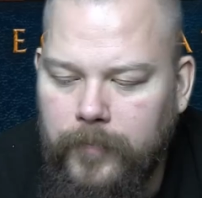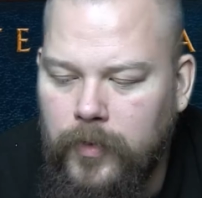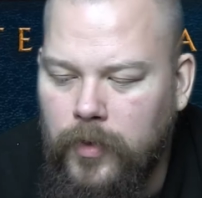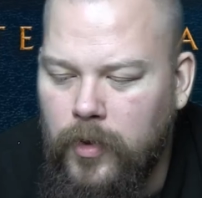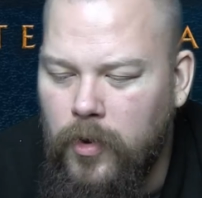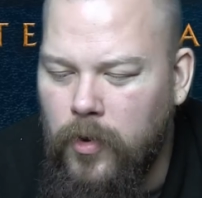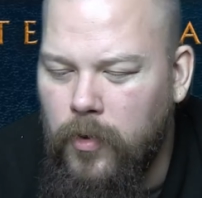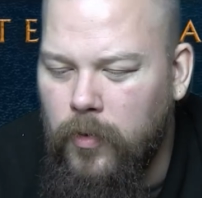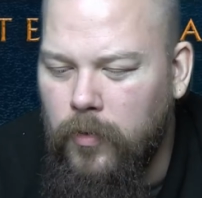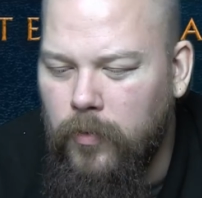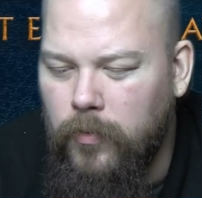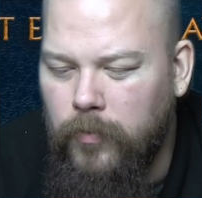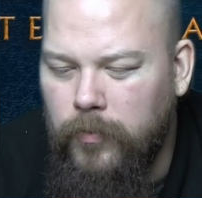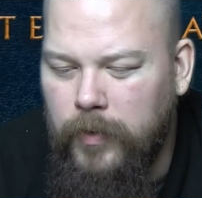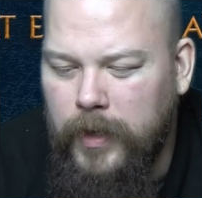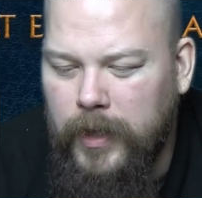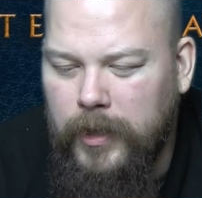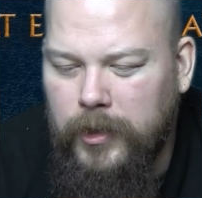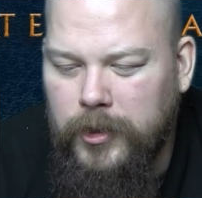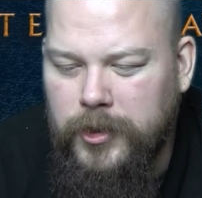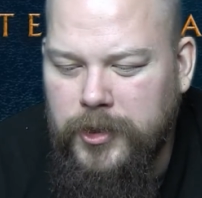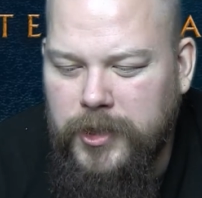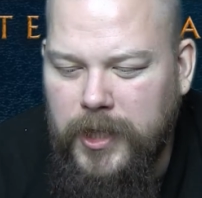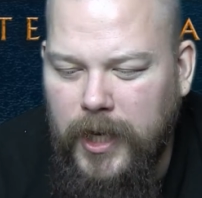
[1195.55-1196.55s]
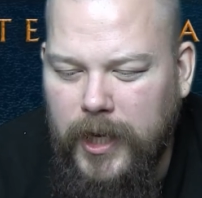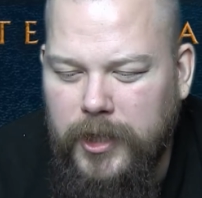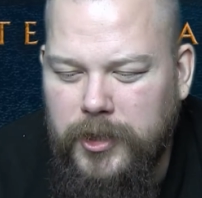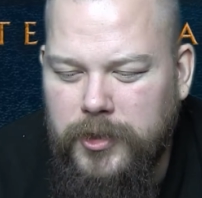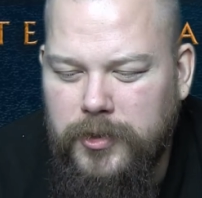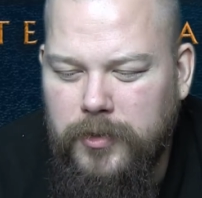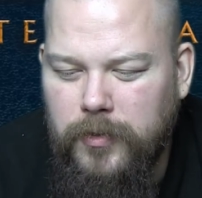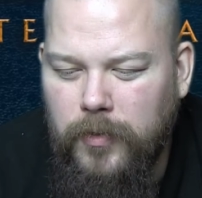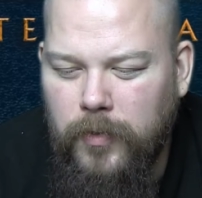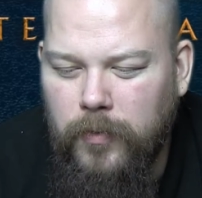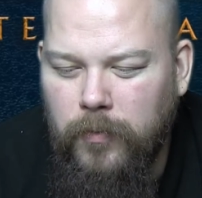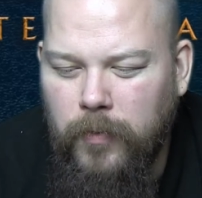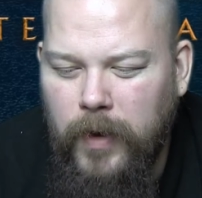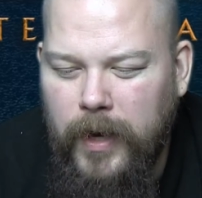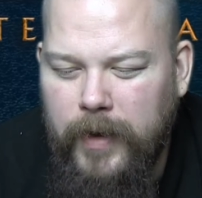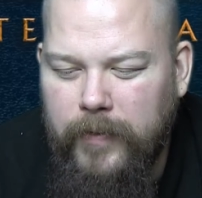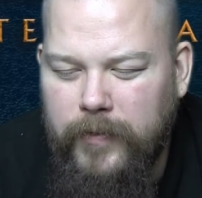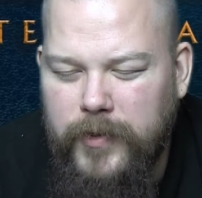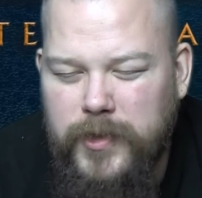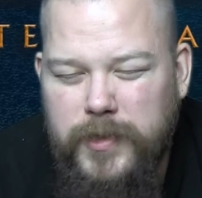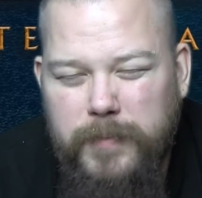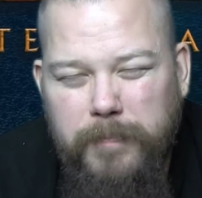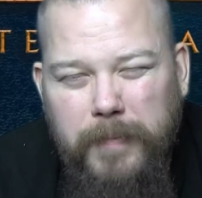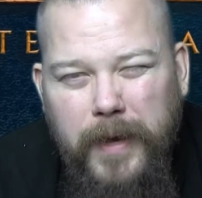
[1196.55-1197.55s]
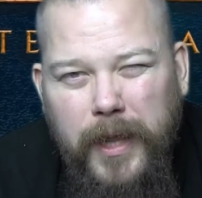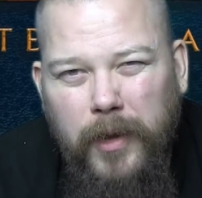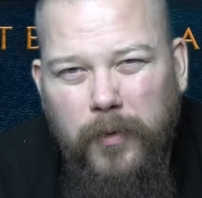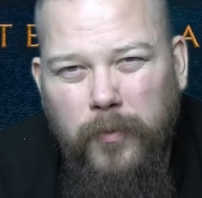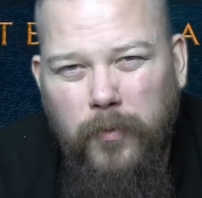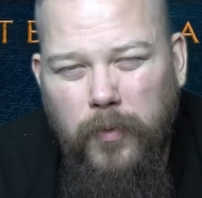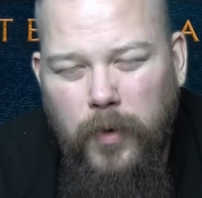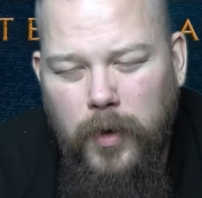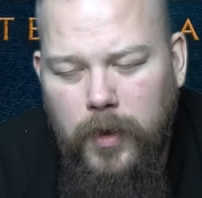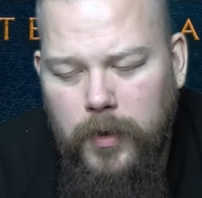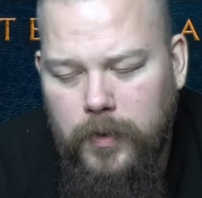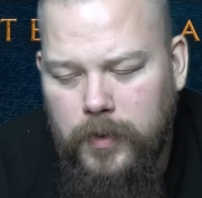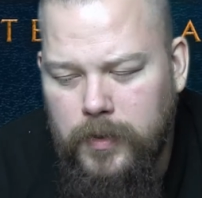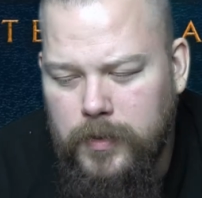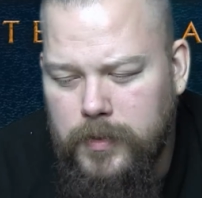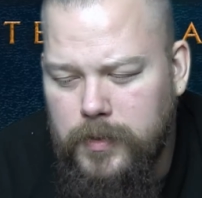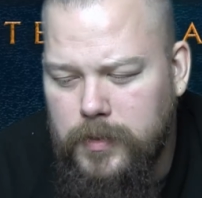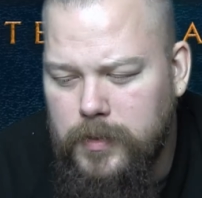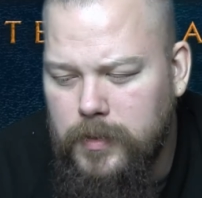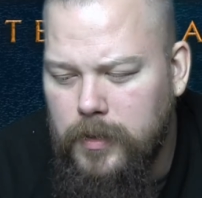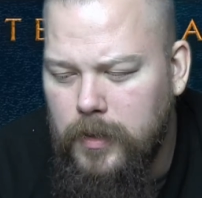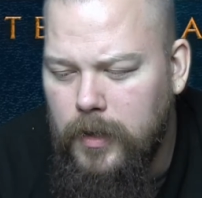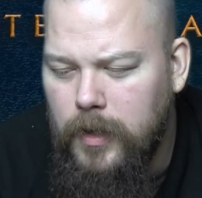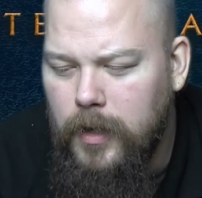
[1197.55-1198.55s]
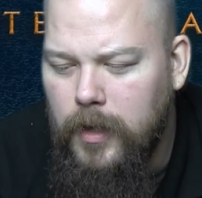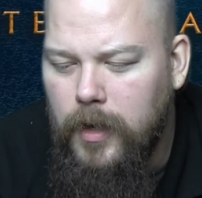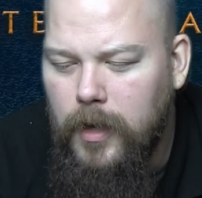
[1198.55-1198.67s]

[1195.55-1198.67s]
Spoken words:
No real change to the way the spell works.